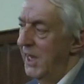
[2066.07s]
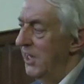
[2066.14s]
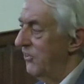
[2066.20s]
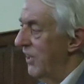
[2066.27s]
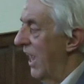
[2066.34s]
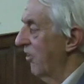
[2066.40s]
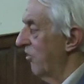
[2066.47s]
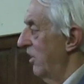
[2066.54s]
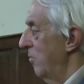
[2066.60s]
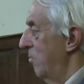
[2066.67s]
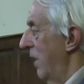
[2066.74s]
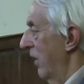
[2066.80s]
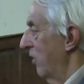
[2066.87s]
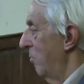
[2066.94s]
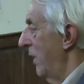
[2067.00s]
it's actually
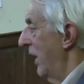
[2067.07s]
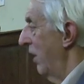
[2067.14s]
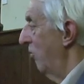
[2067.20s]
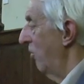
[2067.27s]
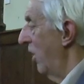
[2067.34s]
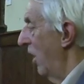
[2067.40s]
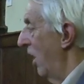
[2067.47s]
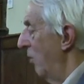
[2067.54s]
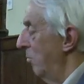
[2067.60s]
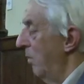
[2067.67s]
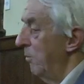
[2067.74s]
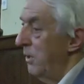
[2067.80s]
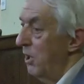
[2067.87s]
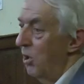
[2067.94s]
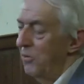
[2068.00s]
backed by Iran,
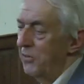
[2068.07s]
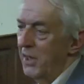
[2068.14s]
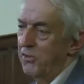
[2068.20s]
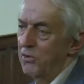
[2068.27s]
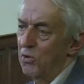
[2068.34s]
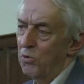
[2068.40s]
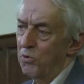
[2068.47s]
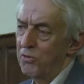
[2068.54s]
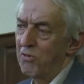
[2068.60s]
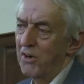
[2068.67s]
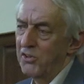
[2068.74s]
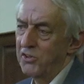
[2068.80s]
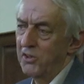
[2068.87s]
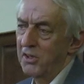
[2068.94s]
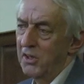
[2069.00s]
but beyond that, of course,
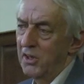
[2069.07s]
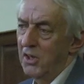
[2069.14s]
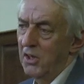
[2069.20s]
Russia.